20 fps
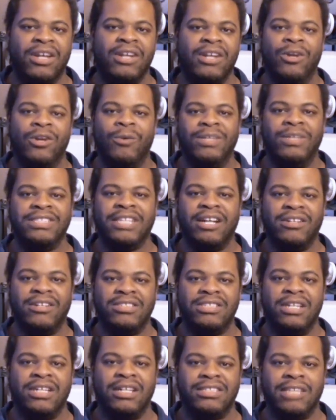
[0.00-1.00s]
No one's there
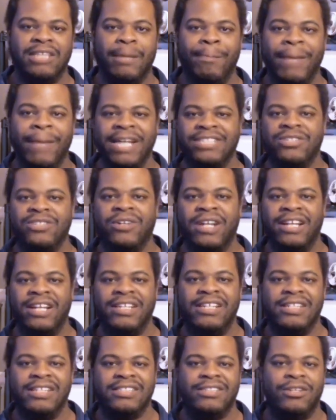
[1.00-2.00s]
to make sure that
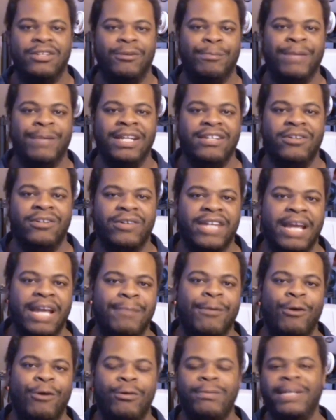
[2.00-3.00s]
he's, you know, muted okay.
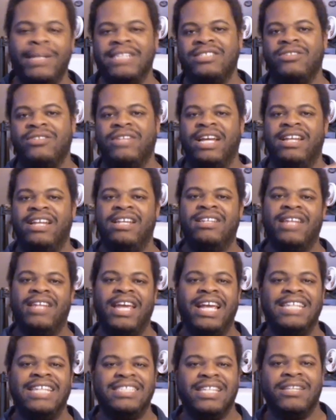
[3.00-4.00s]
No one makes sure that he
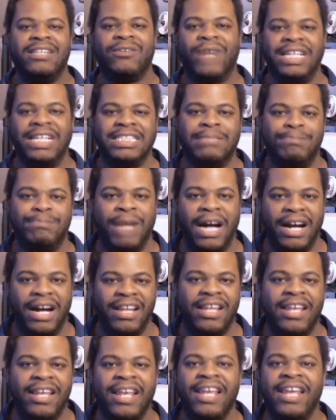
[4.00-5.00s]
lands in the right spot.